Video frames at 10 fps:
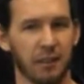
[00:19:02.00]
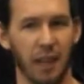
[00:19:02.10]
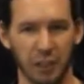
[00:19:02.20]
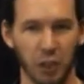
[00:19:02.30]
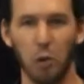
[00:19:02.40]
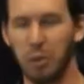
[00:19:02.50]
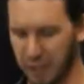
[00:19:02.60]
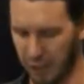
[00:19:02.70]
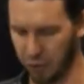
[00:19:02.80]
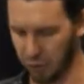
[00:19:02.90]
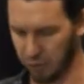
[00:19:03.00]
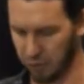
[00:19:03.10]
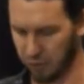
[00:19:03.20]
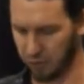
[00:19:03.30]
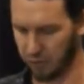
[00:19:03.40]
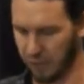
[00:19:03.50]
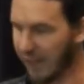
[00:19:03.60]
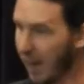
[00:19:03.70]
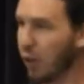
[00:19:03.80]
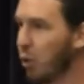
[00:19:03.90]
has no potential. It
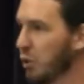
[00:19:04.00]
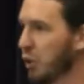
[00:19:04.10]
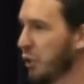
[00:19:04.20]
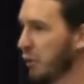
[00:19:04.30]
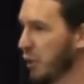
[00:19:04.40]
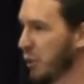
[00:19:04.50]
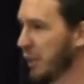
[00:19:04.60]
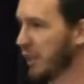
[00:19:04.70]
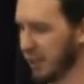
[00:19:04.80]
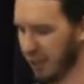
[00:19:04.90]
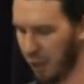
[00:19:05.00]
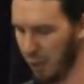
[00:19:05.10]
can't cause a universe to exist.